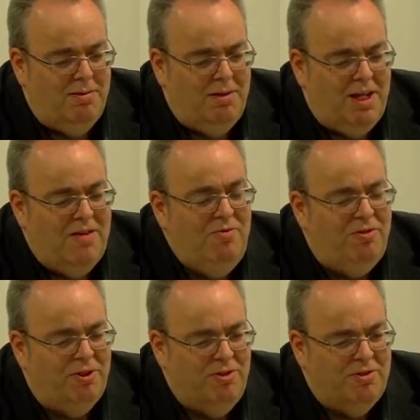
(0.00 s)

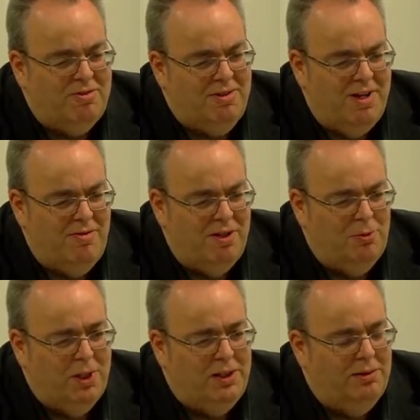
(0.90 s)
inference, if you
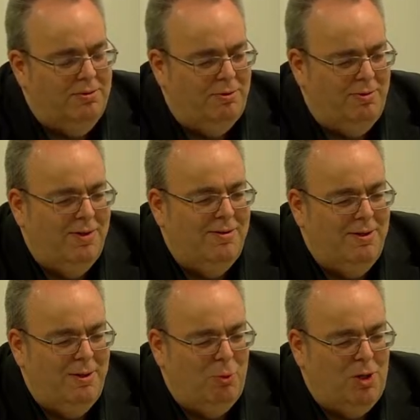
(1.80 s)
will,
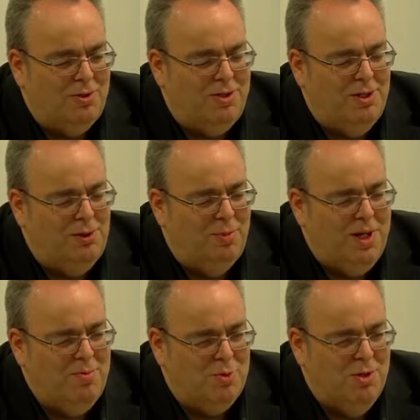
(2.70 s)
whilst chilled
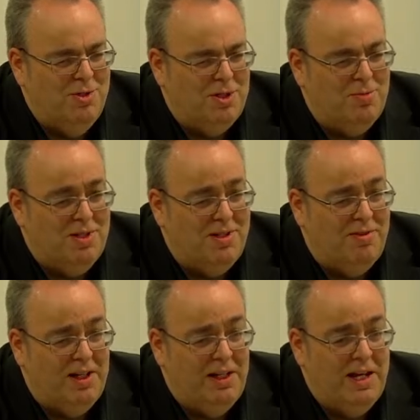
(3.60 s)
beams weren't
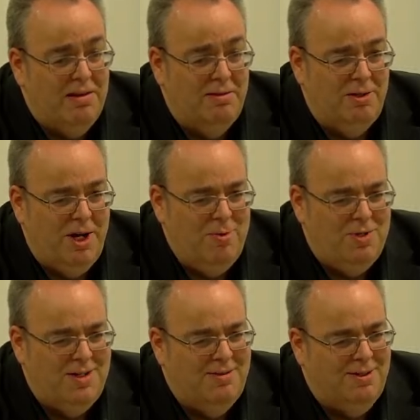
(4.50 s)
specifically
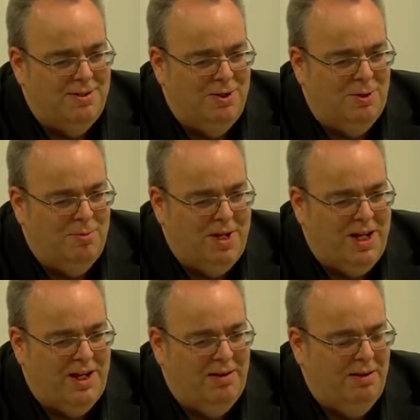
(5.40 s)
noted as not
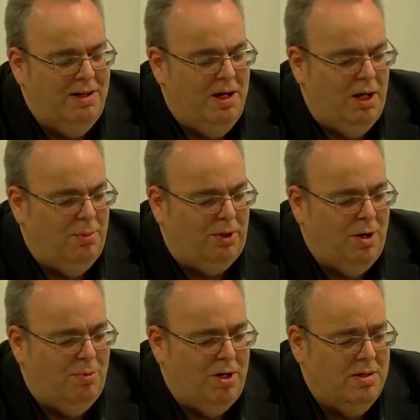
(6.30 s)
being
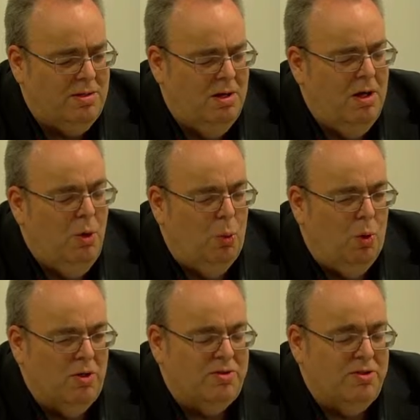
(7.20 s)
appropriate,
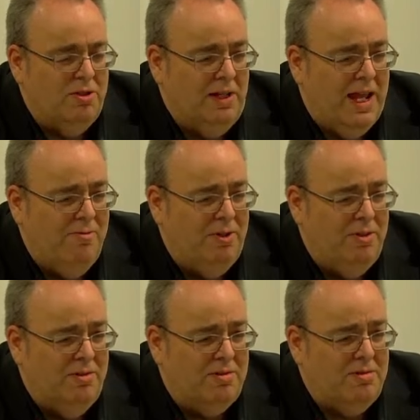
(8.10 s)
was certainly
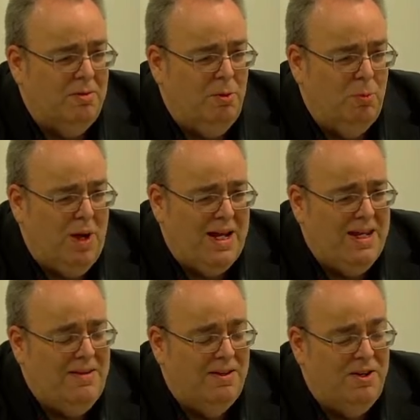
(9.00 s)
evidence back
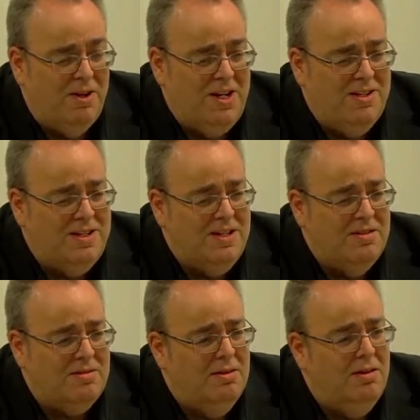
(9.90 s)
in the 90s
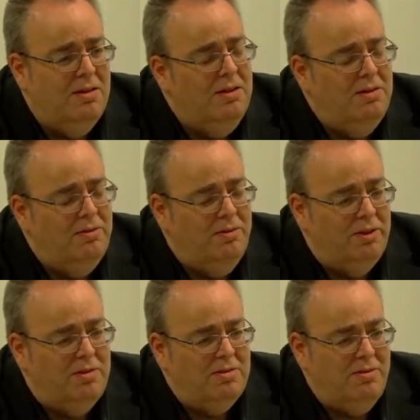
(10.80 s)

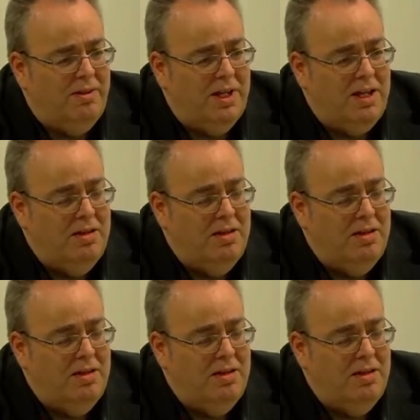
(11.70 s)
that they